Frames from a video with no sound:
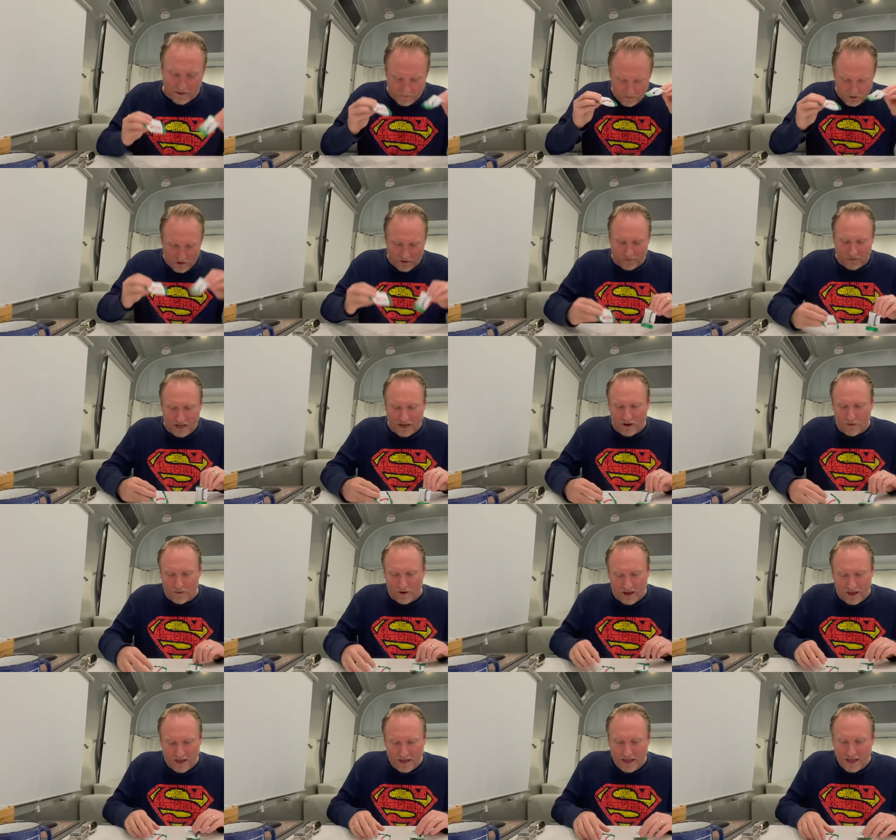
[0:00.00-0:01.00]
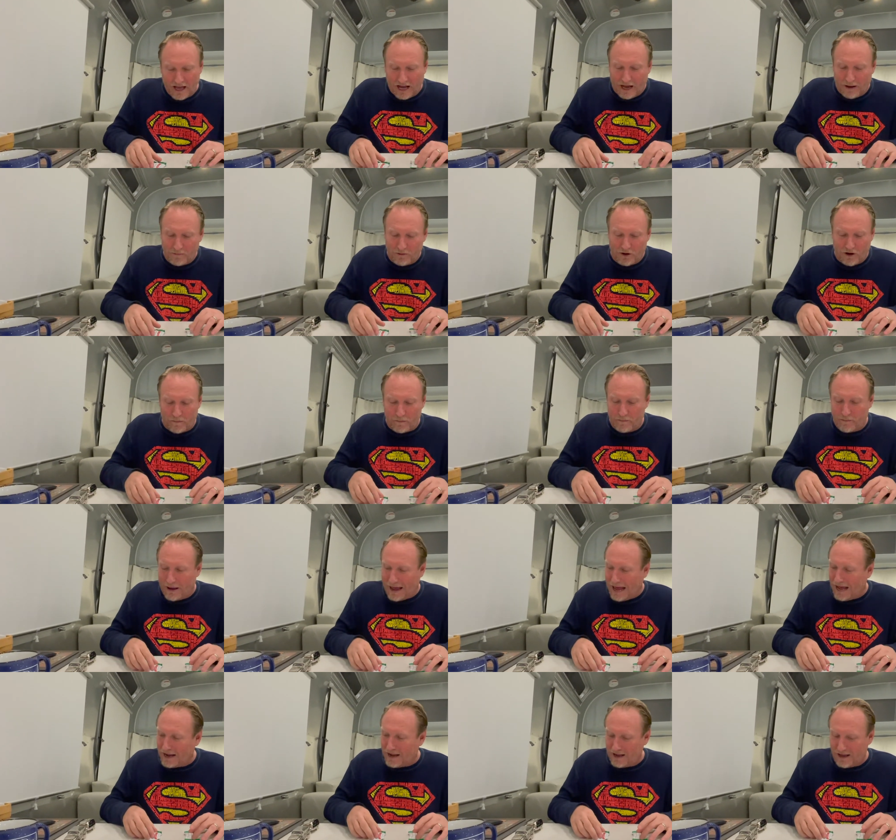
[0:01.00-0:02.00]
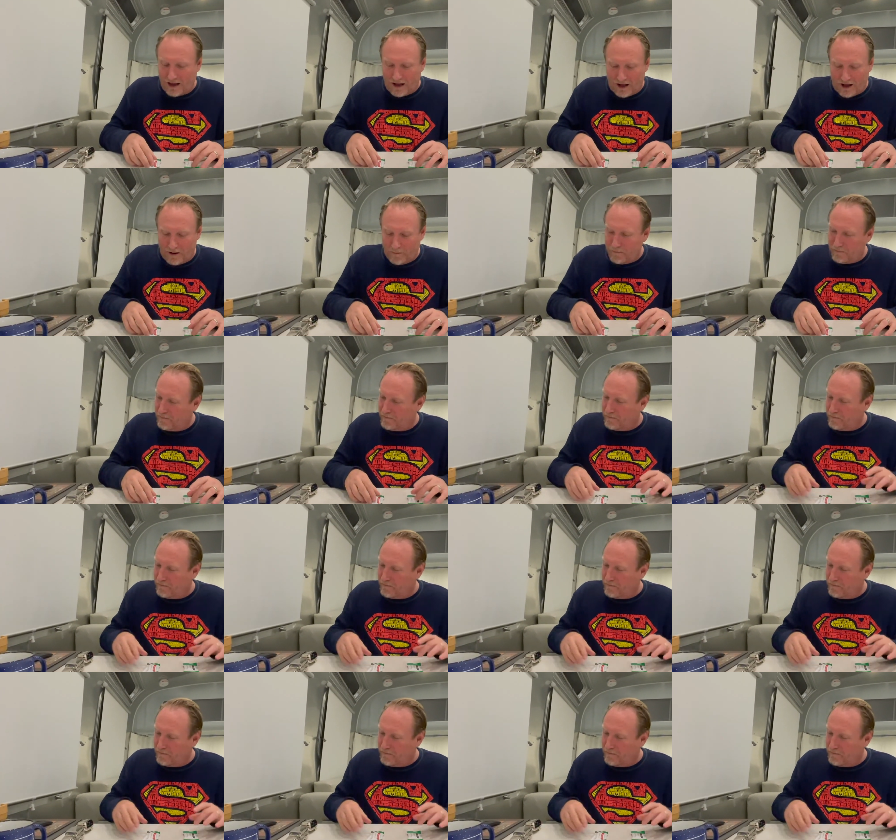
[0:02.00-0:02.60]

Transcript: So anyway, I'm going to back up